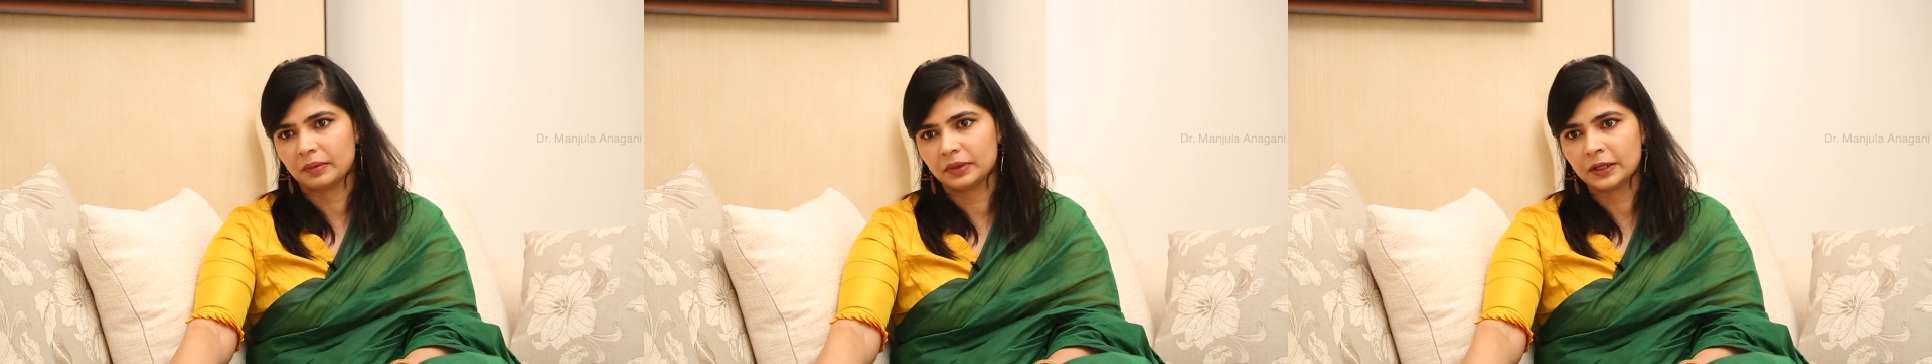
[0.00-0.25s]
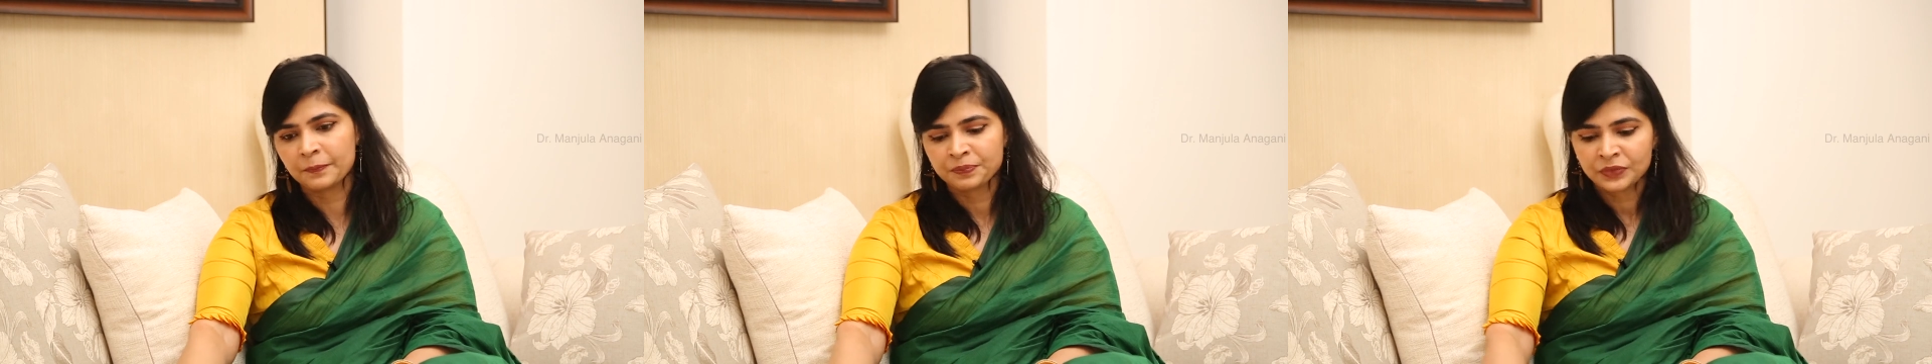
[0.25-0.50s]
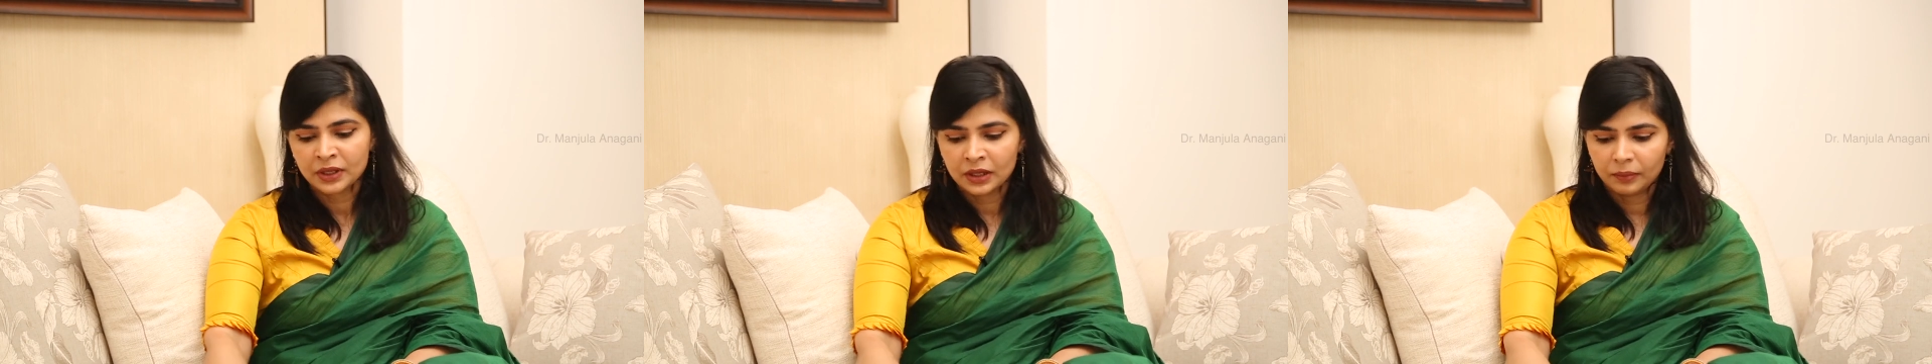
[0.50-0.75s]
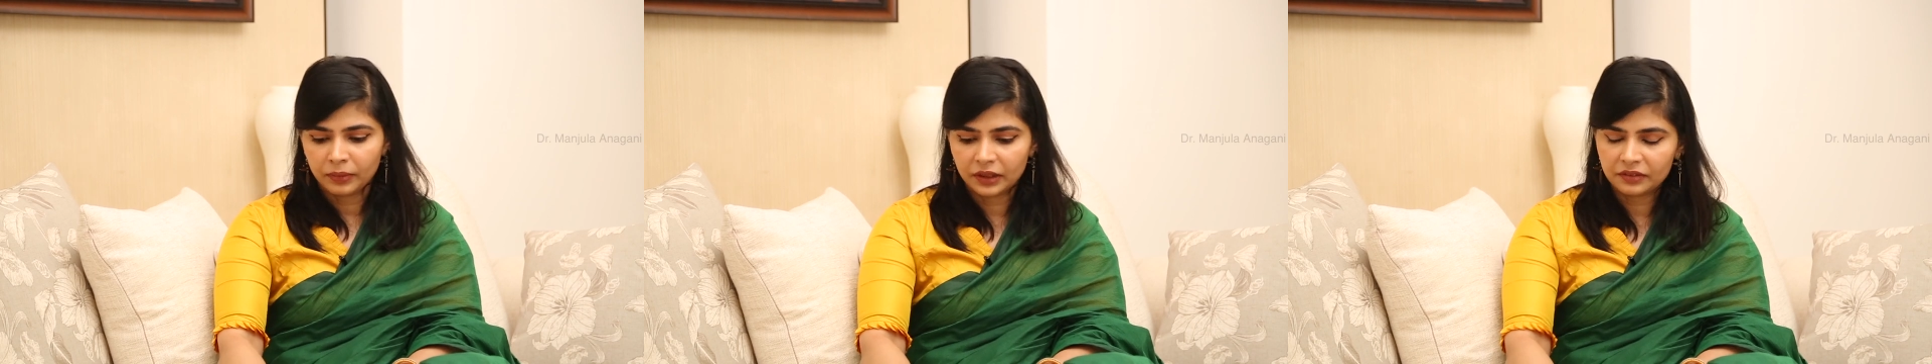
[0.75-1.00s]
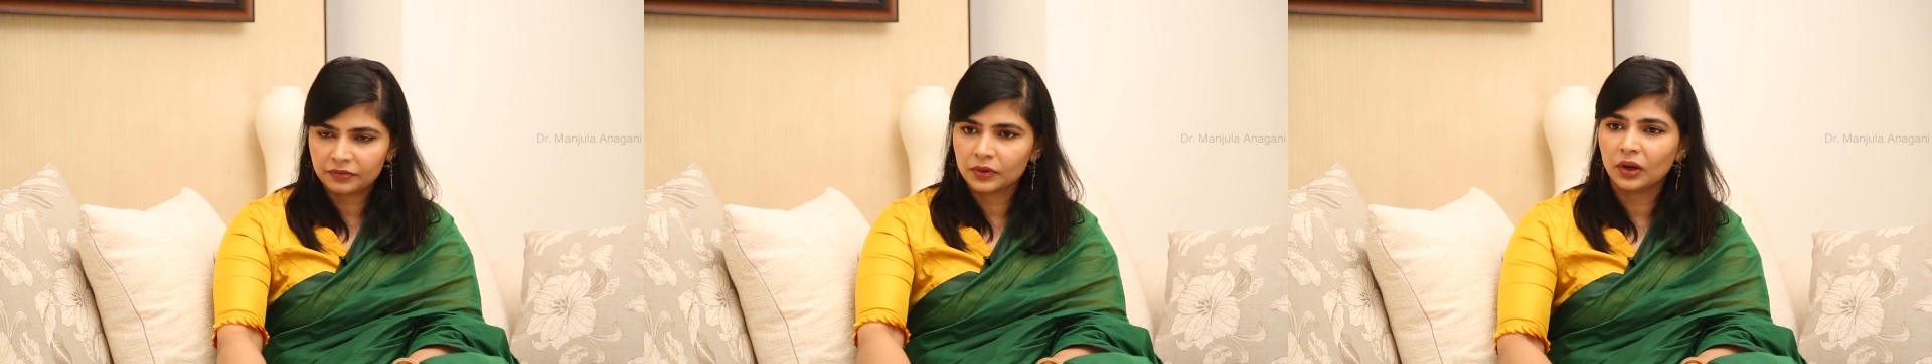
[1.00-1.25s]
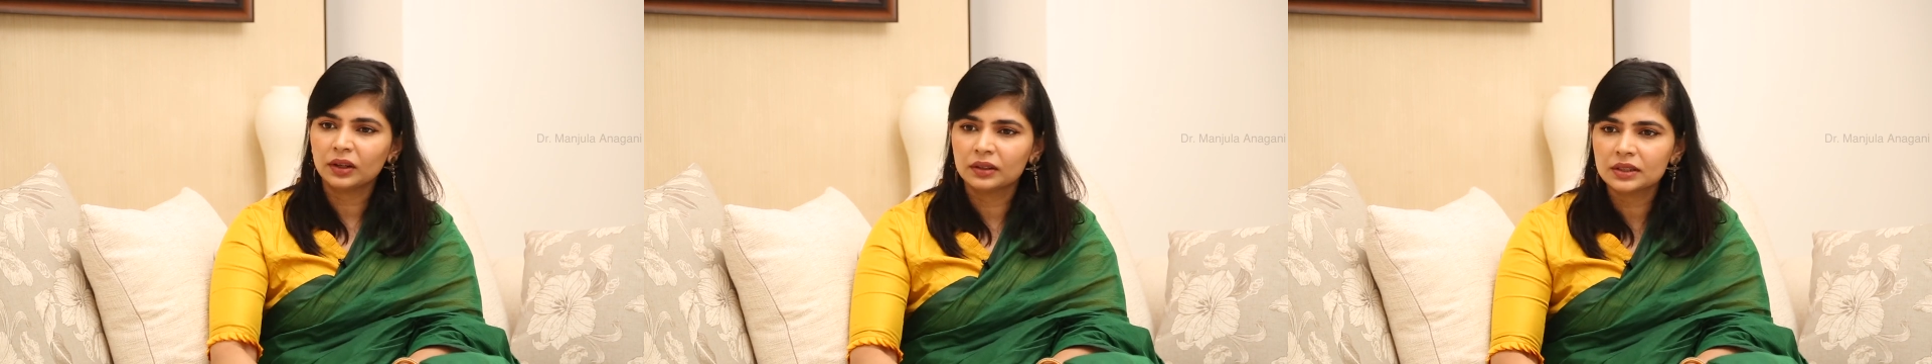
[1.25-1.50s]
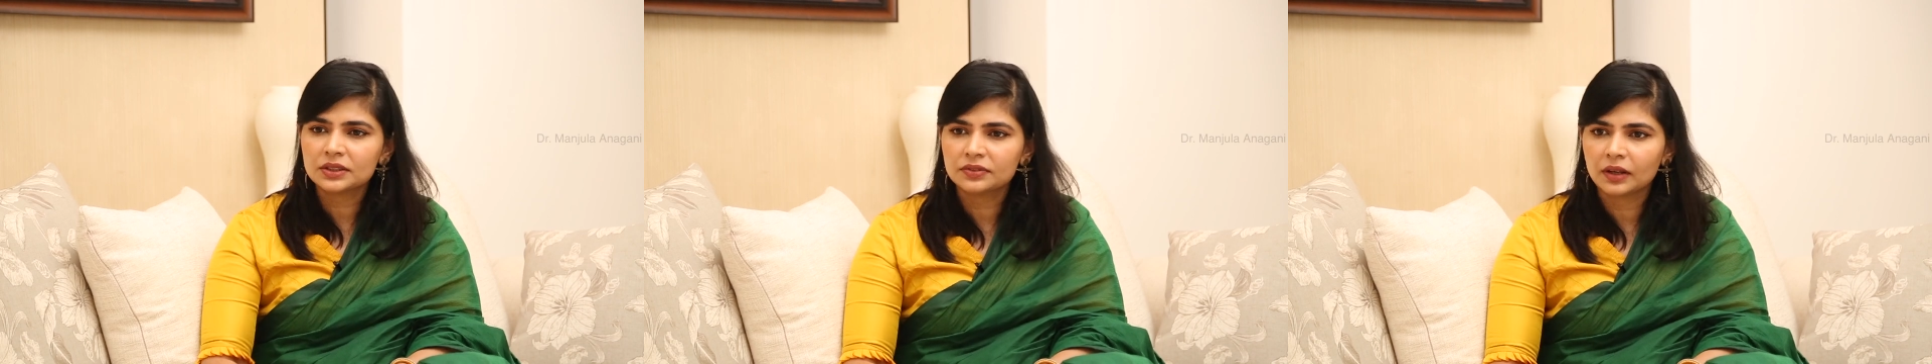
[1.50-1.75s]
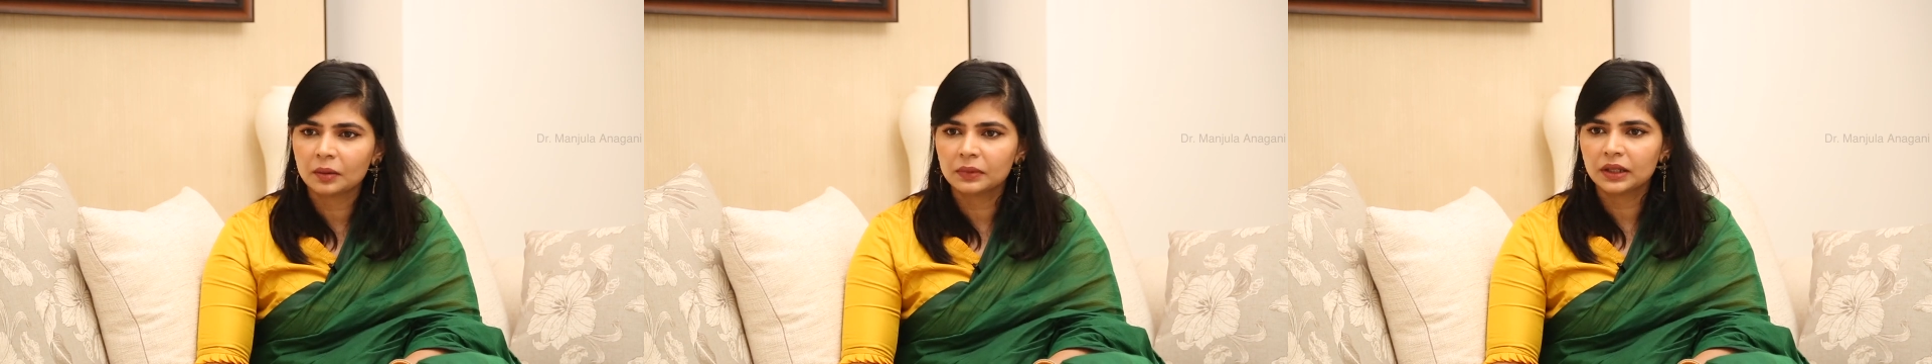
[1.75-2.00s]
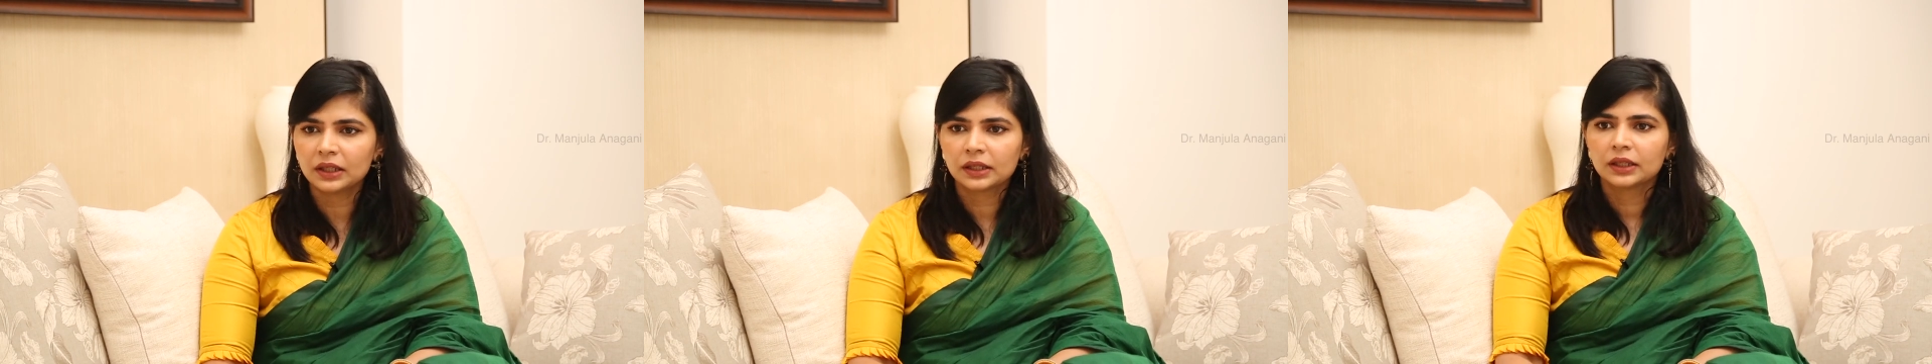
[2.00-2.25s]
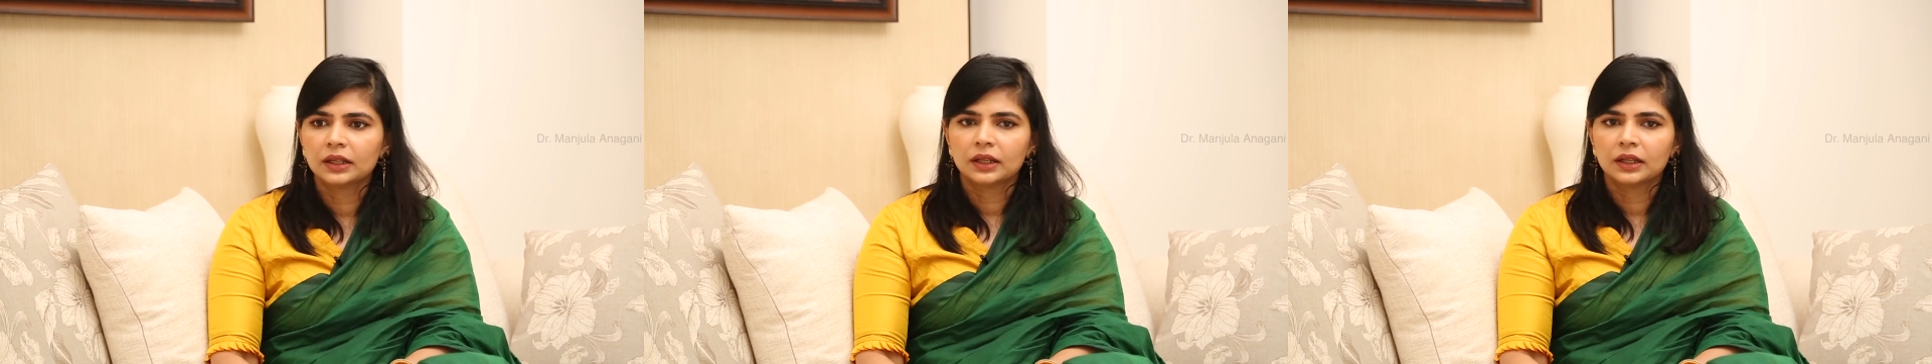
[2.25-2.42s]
family, but if not this family,